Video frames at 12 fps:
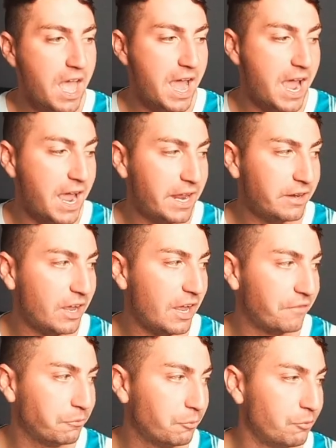and a
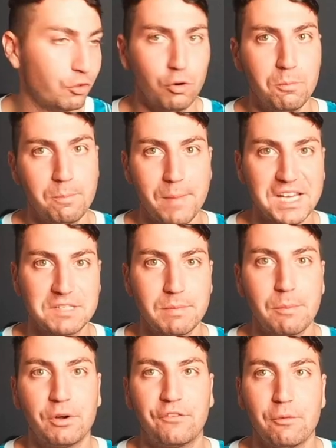real massive
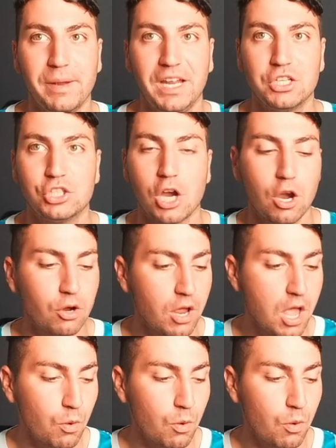memory for me and Zhou